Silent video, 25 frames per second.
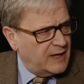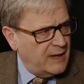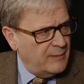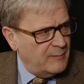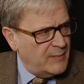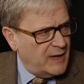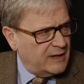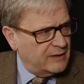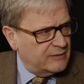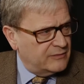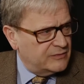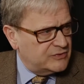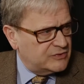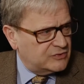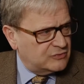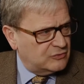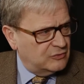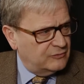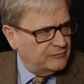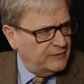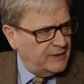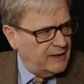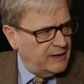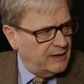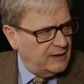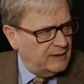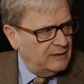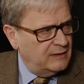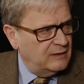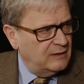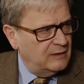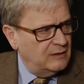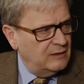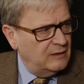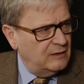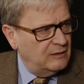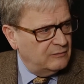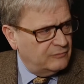came out of the survey
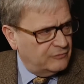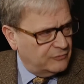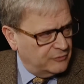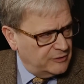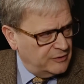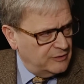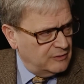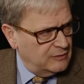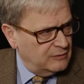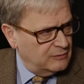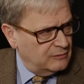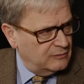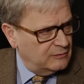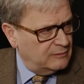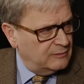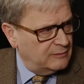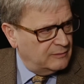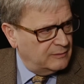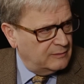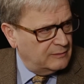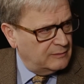for you?